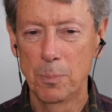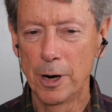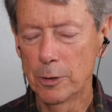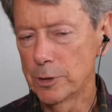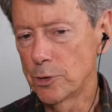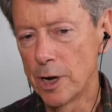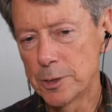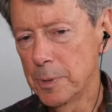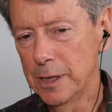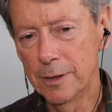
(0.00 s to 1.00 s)
part of what
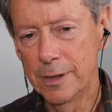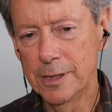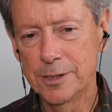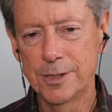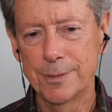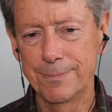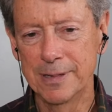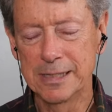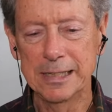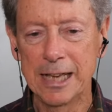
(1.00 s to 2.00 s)
draws me into this
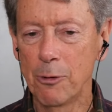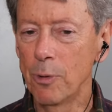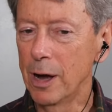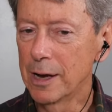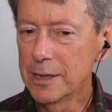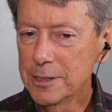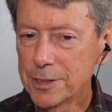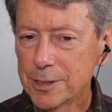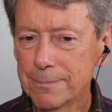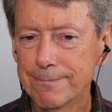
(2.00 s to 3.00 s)
isn't that
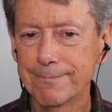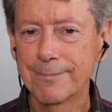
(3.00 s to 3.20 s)
wise.